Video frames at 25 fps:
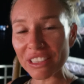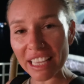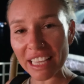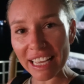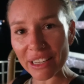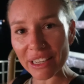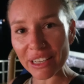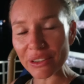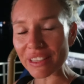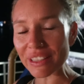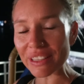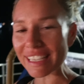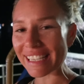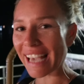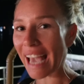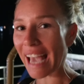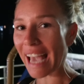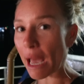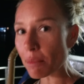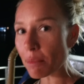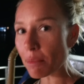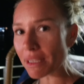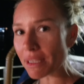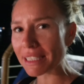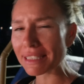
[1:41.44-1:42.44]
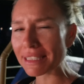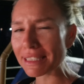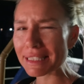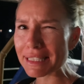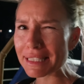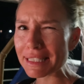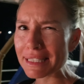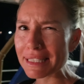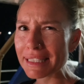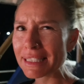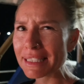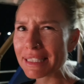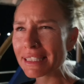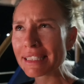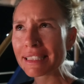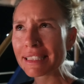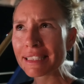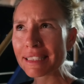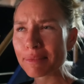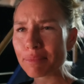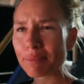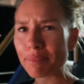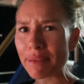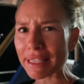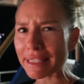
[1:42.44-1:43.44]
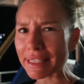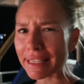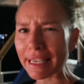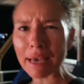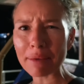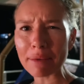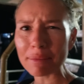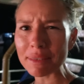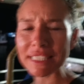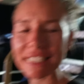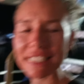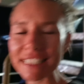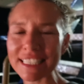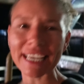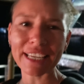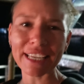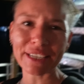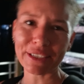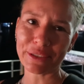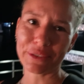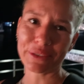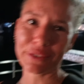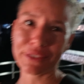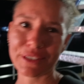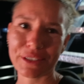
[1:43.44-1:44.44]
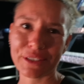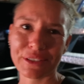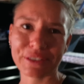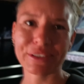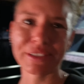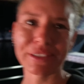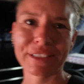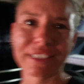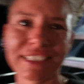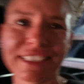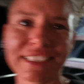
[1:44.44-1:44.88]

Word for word: like or the cabins, bed cabins, I don't know what to call